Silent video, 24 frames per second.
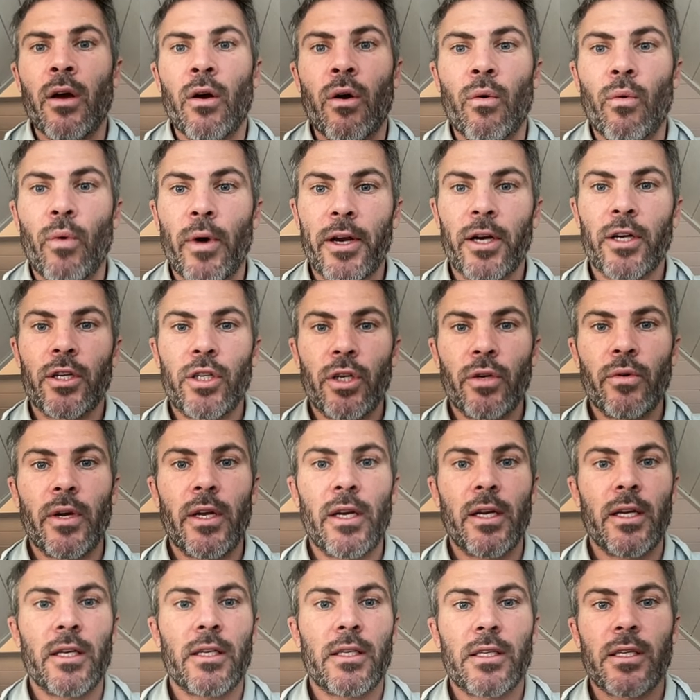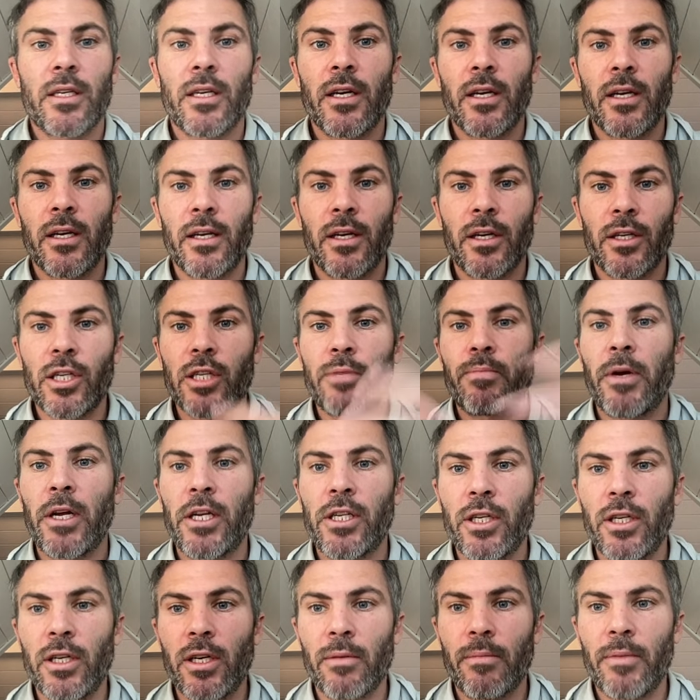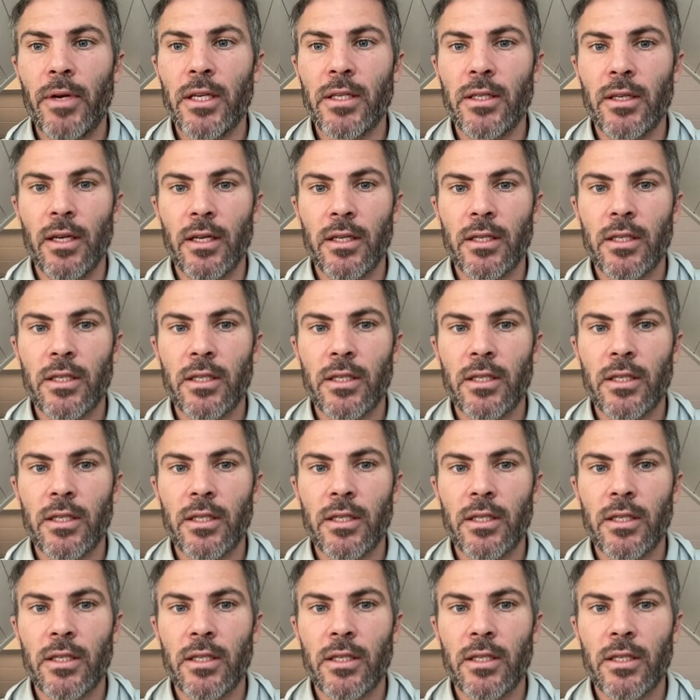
What you're doing is you're just pitching your business.